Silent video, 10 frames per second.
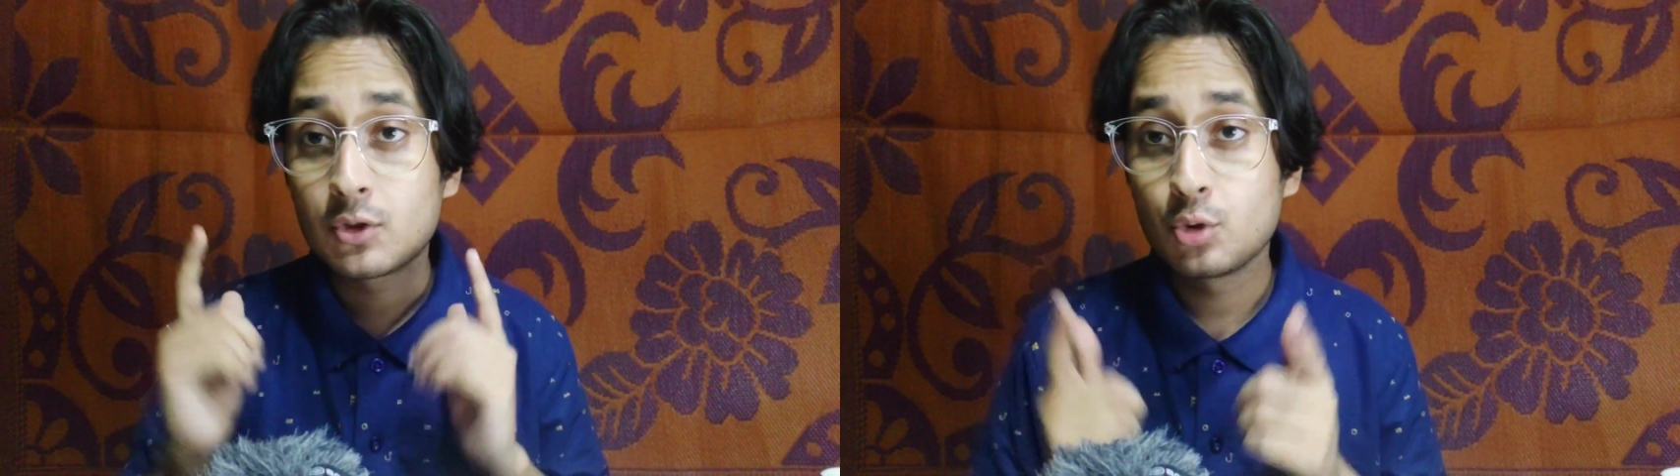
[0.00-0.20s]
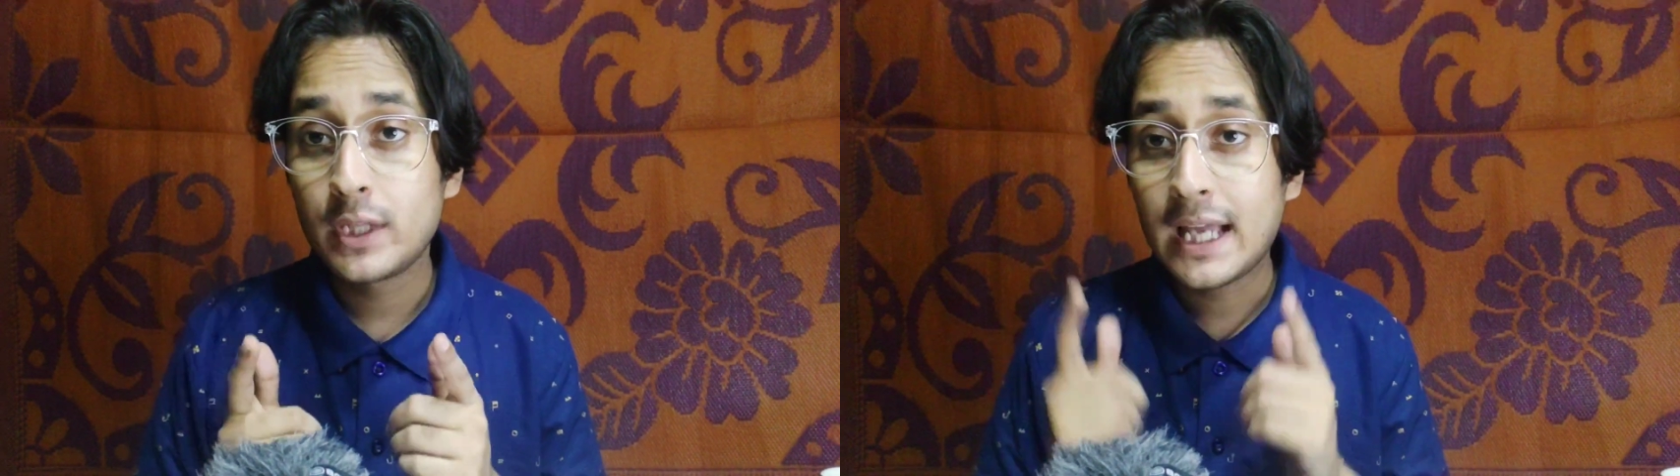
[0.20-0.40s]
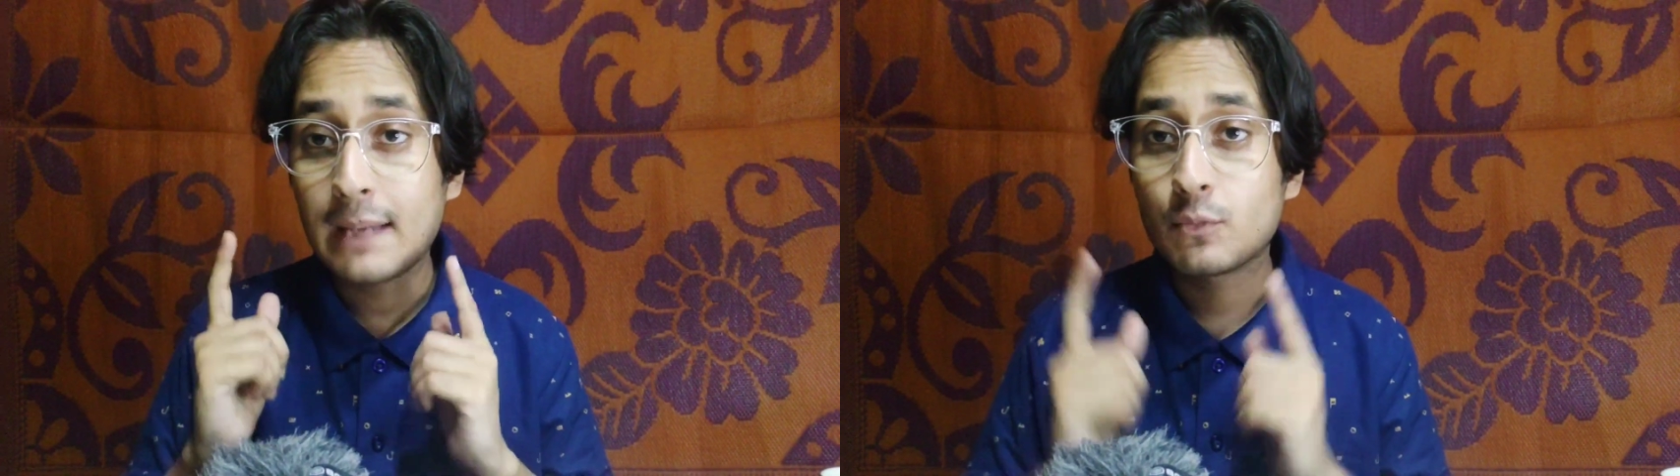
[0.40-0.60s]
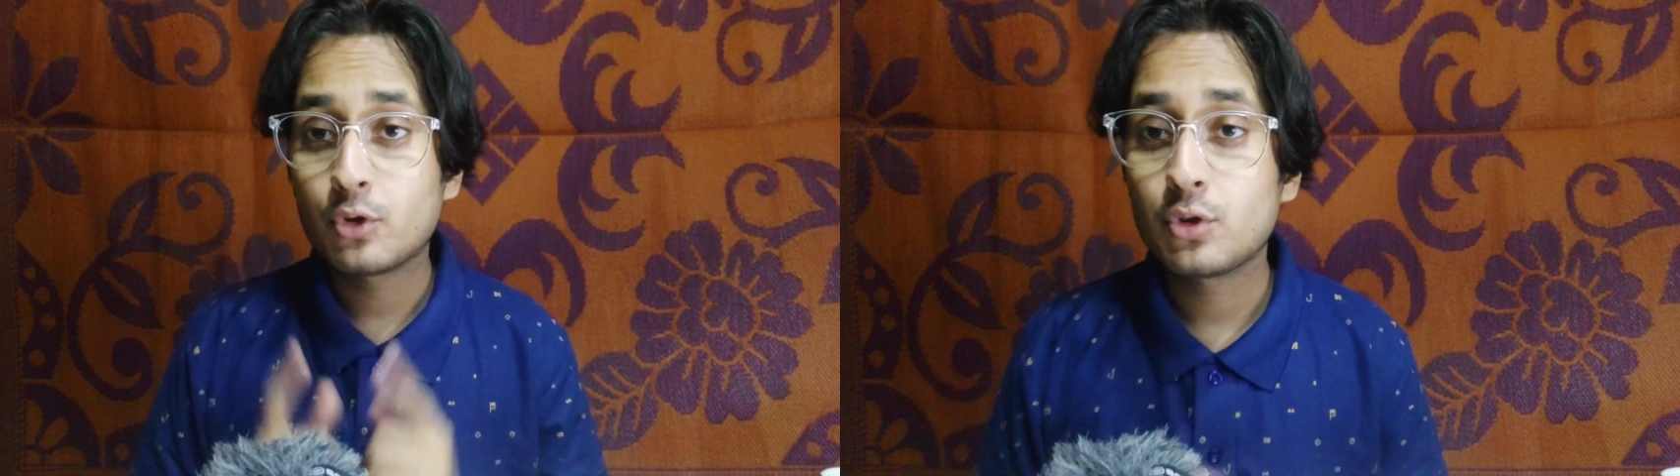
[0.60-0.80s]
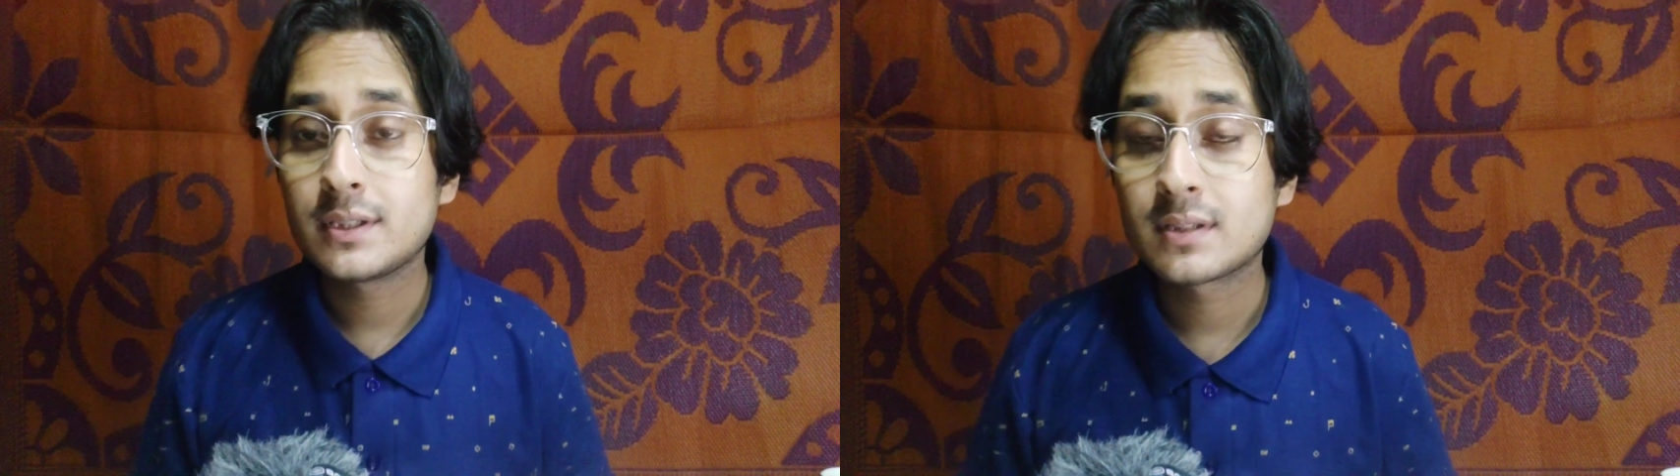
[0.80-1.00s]
today I'm
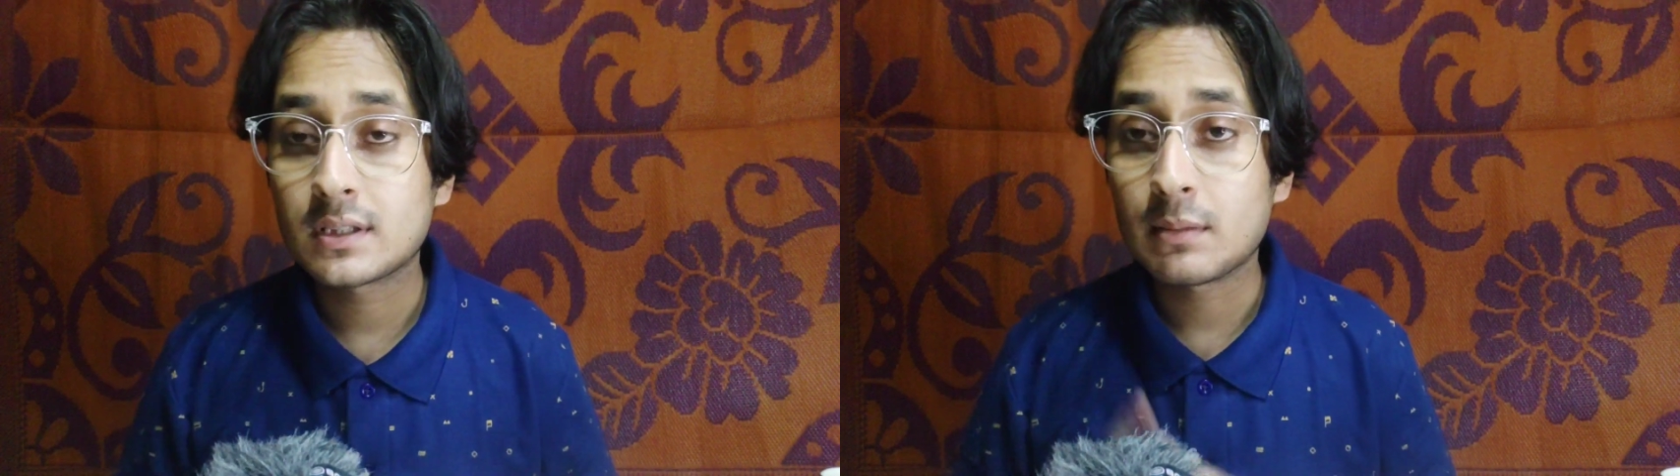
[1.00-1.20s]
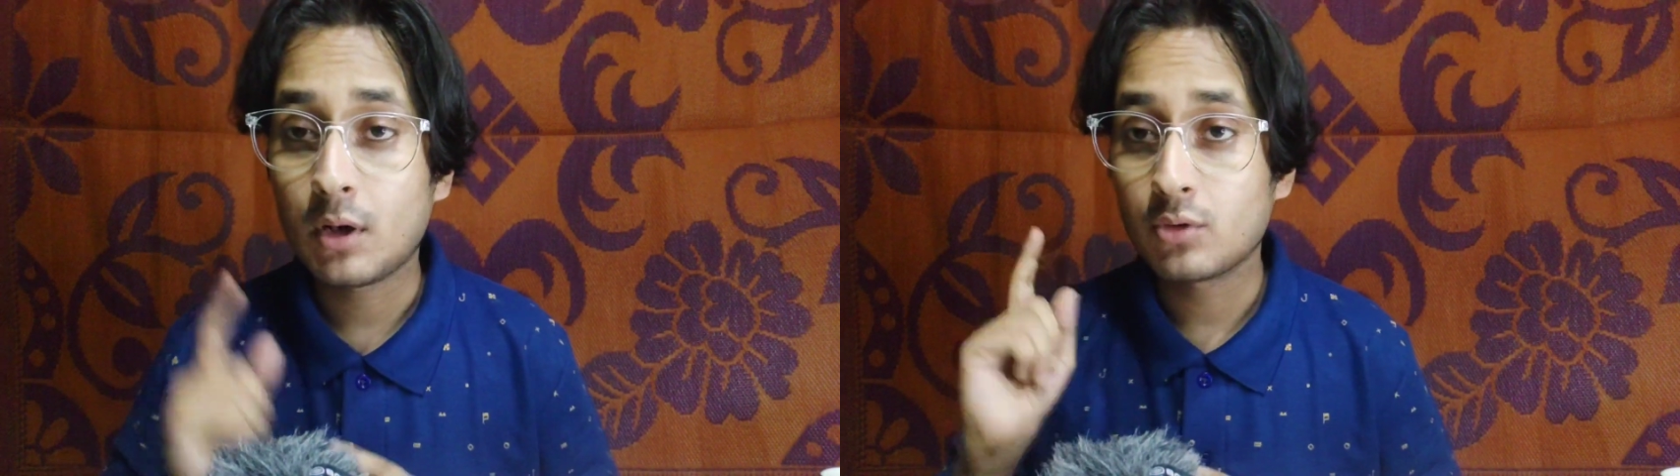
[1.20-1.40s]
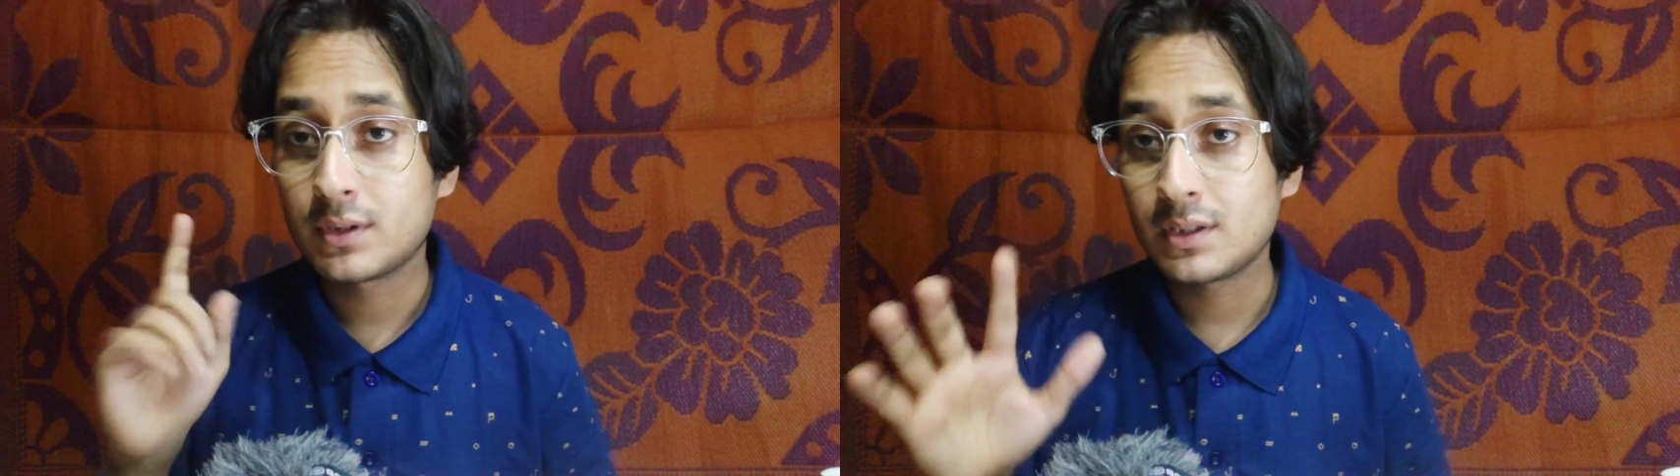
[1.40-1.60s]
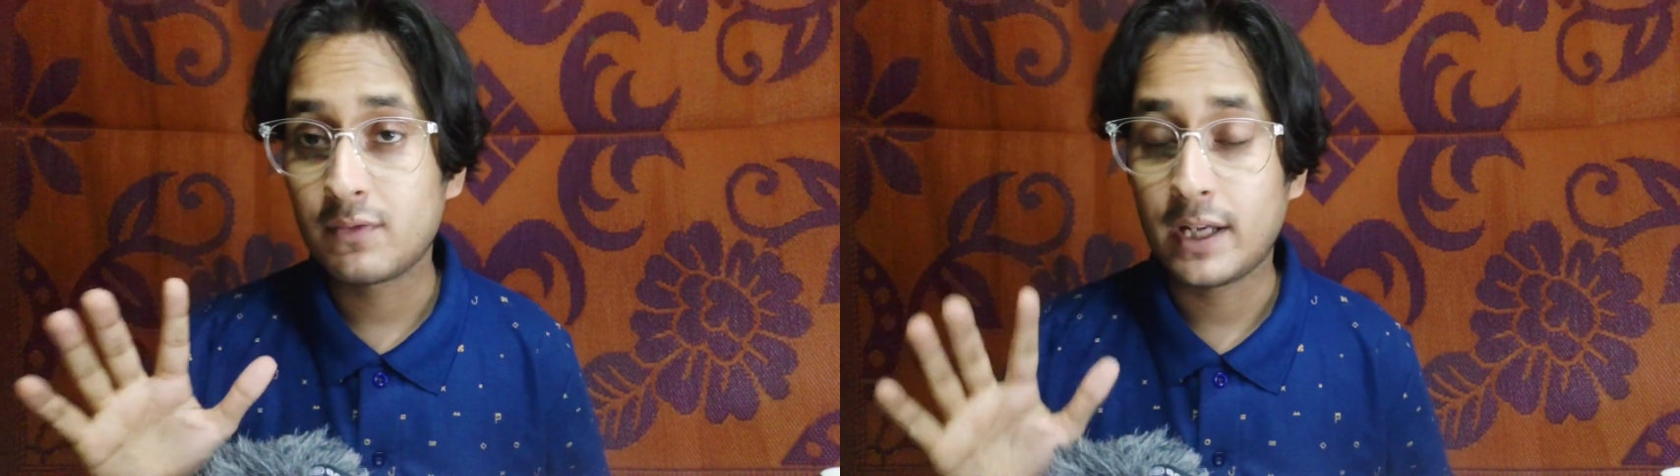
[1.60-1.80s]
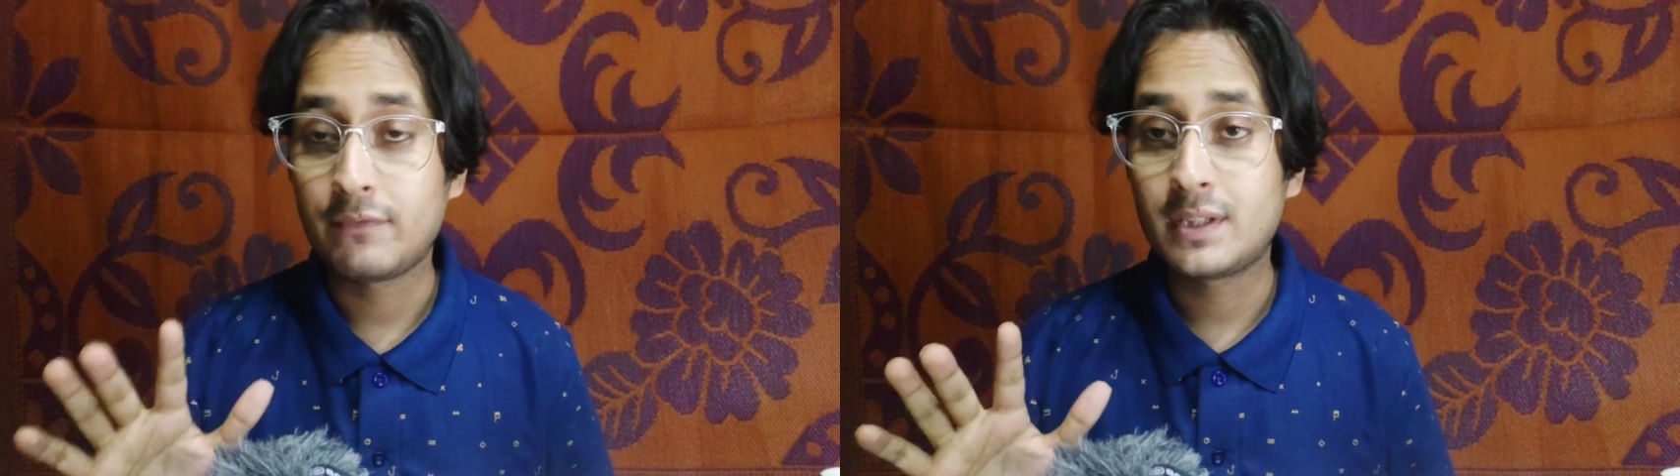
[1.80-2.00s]
going to discuss about these
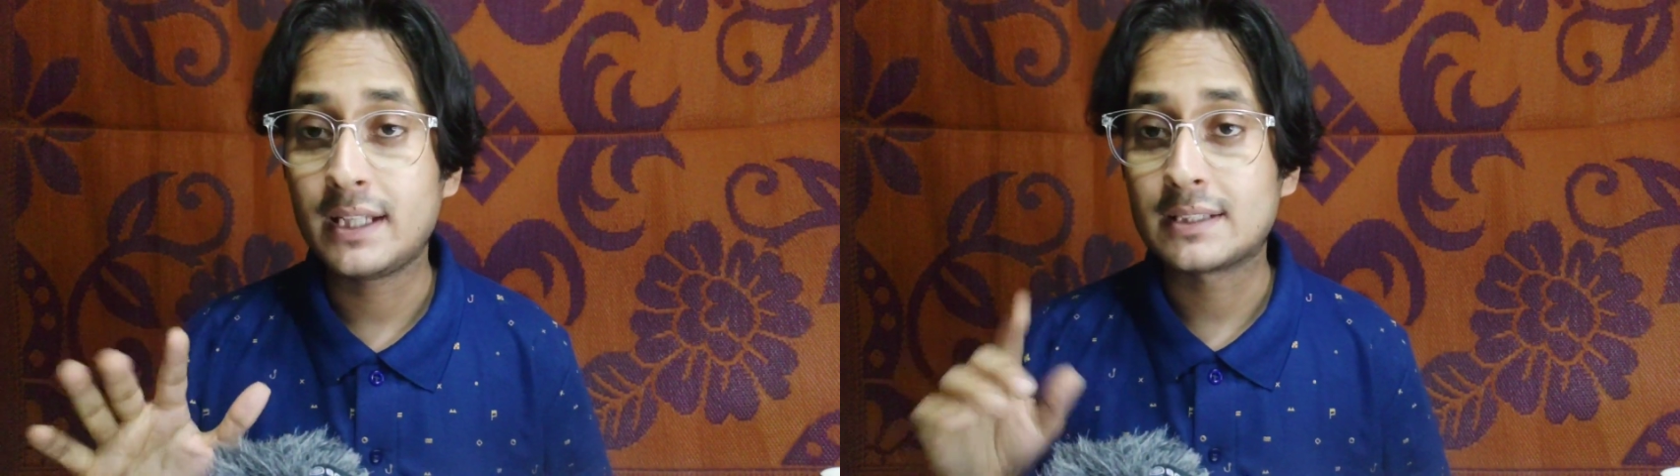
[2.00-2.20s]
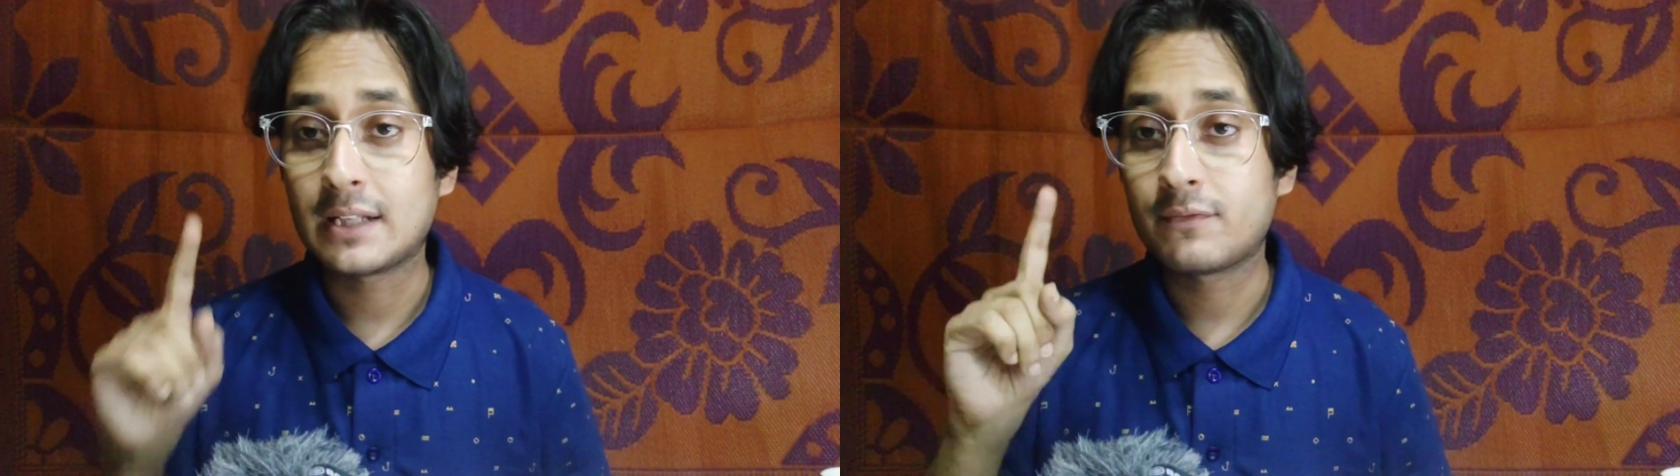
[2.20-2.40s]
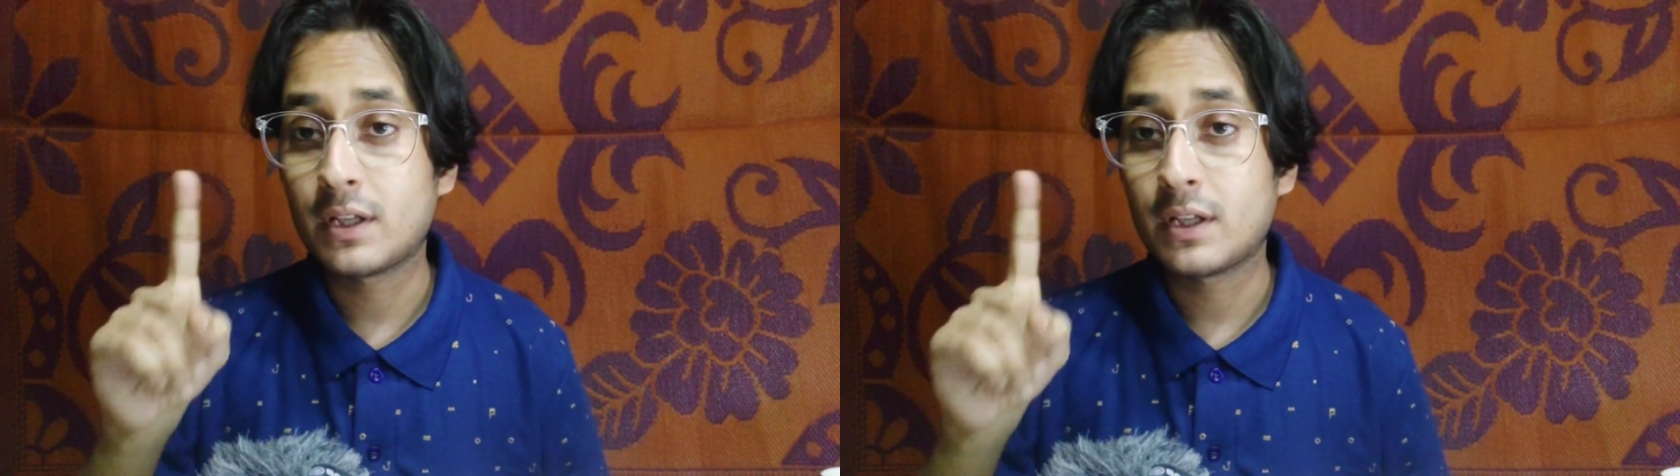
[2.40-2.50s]
five things and